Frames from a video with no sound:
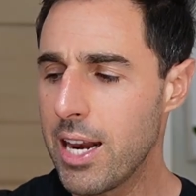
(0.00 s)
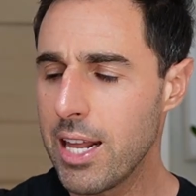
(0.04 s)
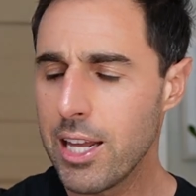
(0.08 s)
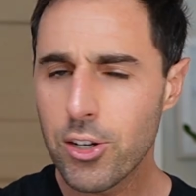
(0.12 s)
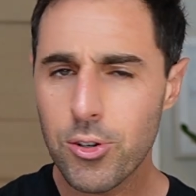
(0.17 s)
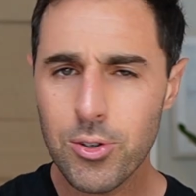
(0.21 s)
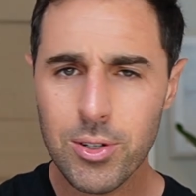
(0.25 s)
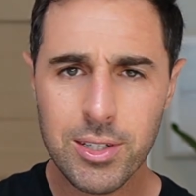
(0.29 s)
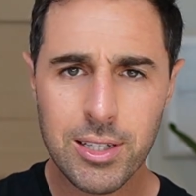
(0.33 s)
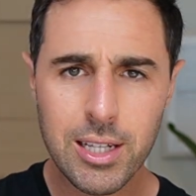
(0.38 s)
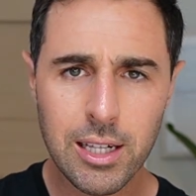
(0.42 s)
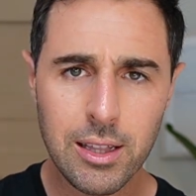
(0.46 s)
And
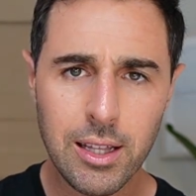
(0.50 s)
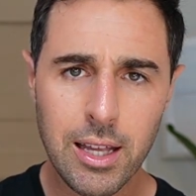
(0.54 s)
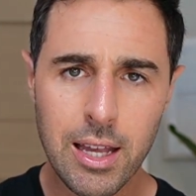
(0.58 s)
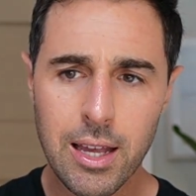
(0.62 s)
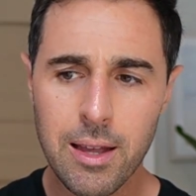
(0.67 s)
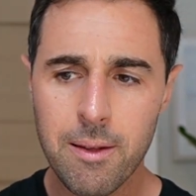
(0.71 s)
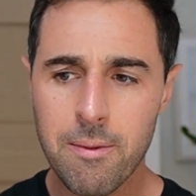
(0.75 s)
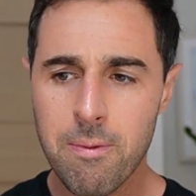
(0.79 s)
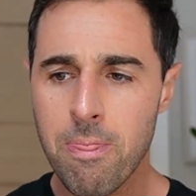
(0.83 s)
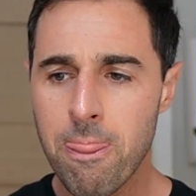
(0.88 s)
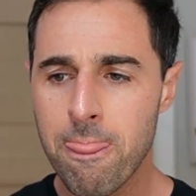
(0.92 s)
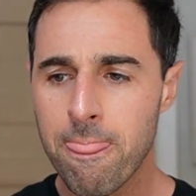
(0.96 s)

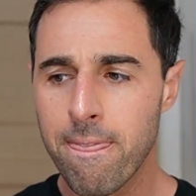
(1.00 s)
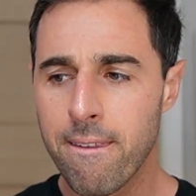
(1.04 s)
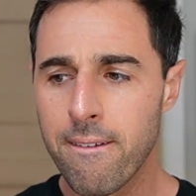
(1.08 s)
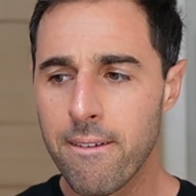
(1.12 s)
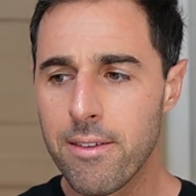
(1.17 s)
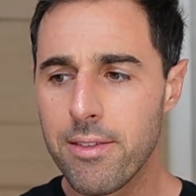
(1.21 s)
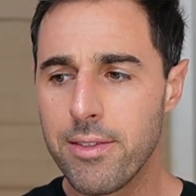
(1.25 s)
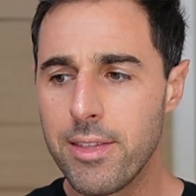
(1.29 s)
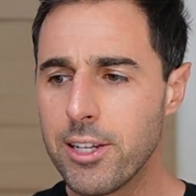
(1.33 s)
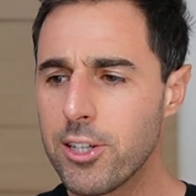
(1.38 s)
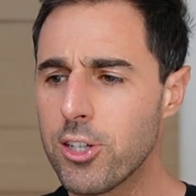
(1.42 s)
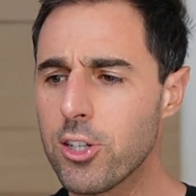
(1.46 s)
interestingly,
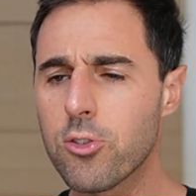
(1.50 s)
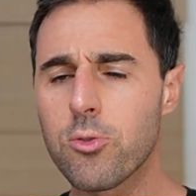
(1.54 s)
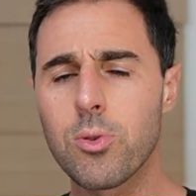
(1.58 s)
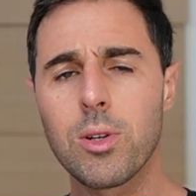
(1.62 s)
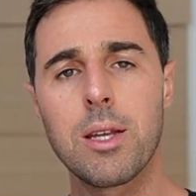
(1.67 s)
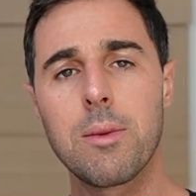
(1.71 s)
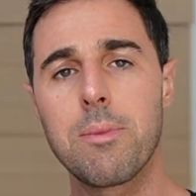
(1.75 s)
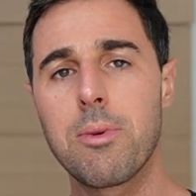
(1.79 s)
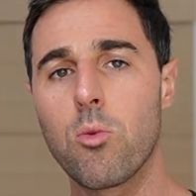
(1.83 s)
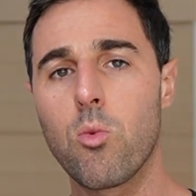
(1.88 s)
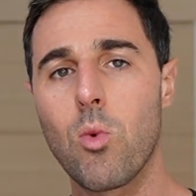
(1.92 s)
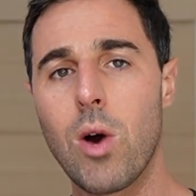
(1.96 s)
this has
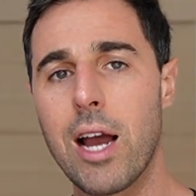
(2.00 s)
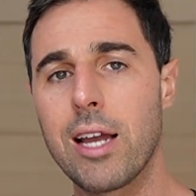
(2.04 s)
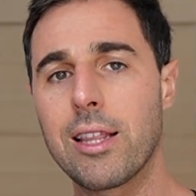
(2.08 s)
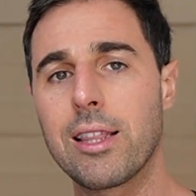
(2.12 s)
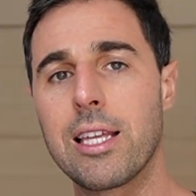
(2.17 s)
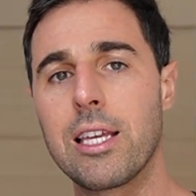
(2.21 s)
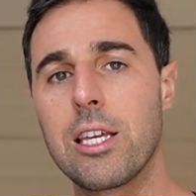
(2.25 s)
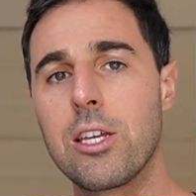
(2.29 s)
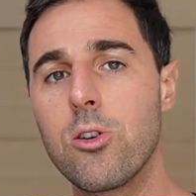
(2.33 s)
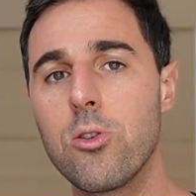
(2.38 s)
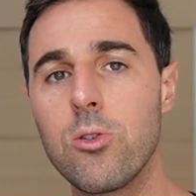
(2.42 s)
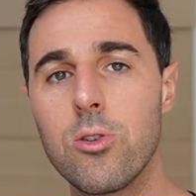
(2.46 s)
really been
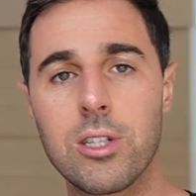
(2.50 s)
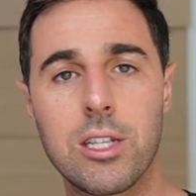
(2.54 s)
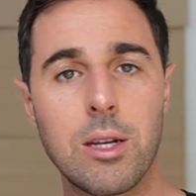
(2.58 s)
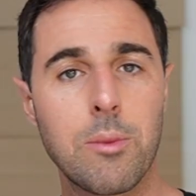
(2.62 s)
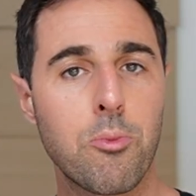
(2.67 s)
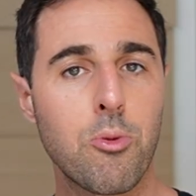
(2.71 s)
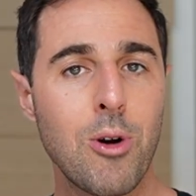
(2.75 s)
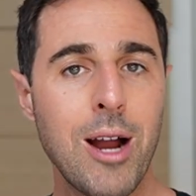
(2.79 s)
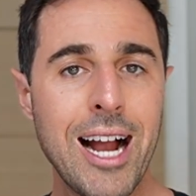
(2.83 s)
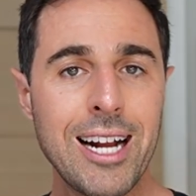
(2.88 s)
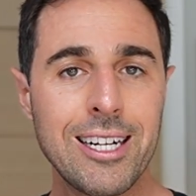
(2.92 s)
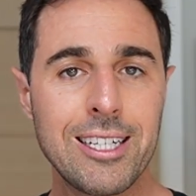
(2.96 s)
widely used in
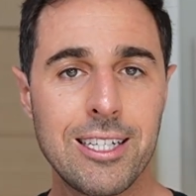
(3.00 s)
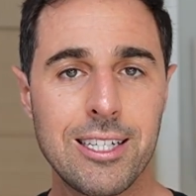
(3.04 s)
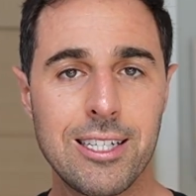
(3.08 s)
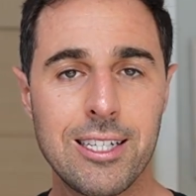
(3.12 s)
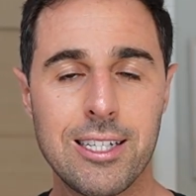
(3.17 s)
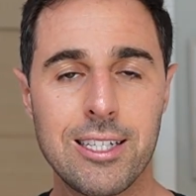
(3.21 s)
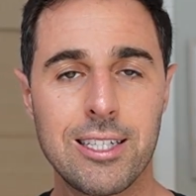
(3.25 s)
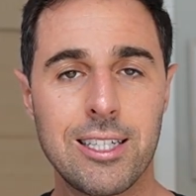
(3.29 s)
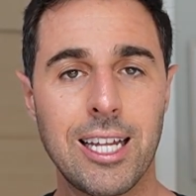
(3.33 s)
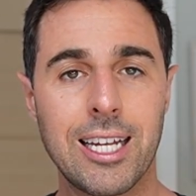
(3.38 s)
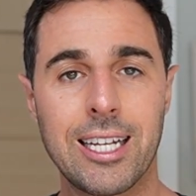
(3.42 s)
practices